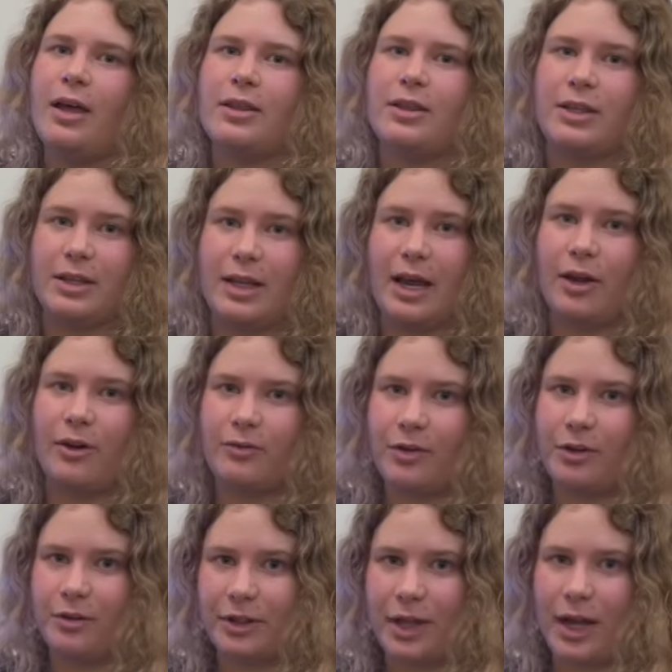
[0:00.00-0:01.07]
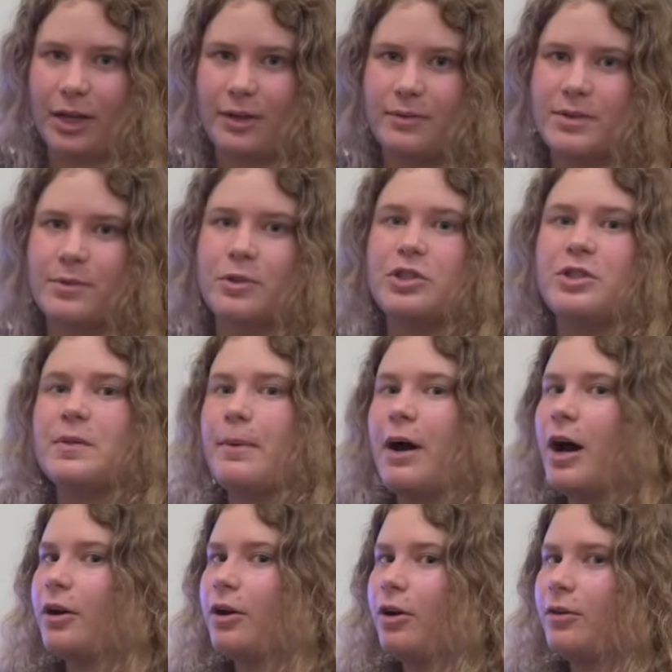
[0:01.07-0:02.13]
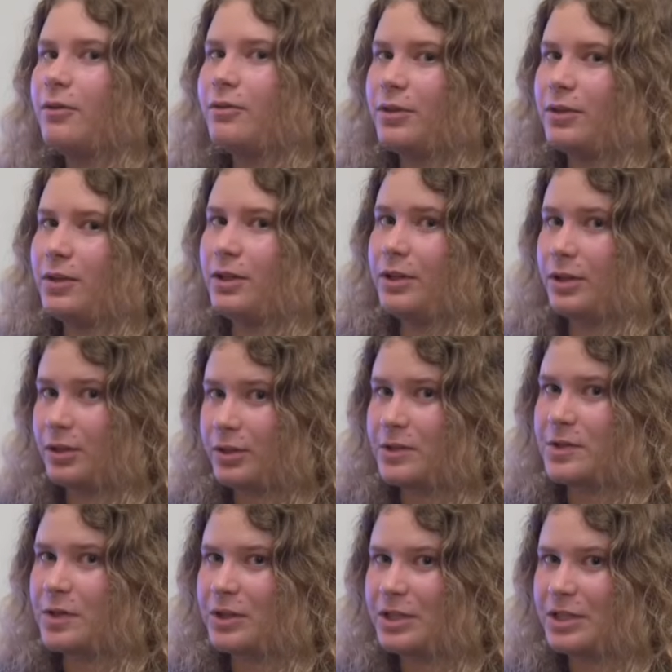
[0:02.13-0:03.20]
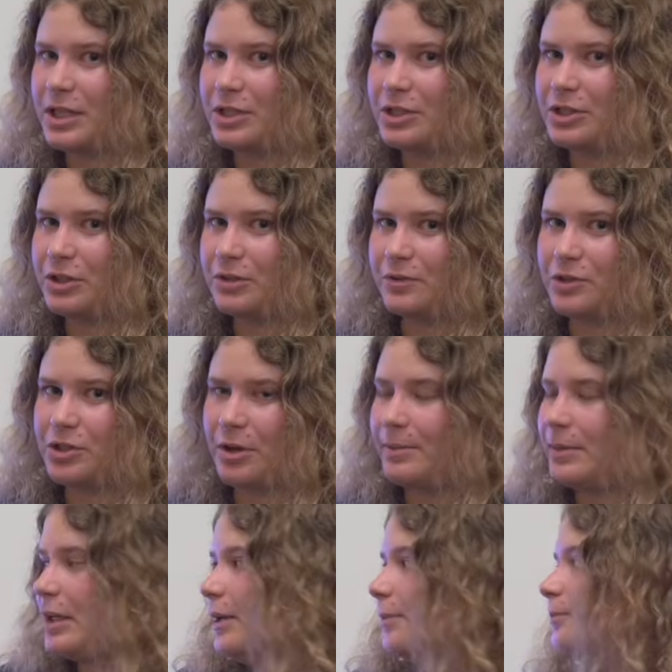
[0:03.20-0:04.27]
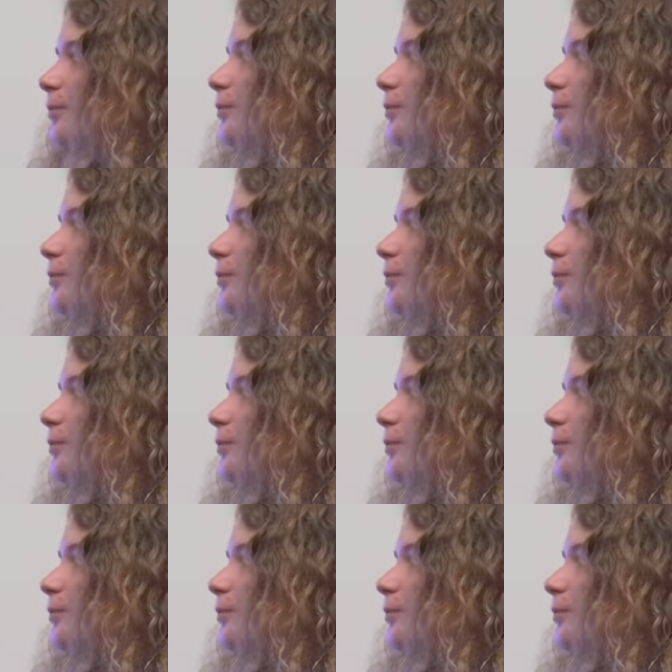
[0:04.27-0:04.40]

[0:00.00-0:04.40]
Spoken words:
the Night of Long Knives, which is part of the consolidation of Germany.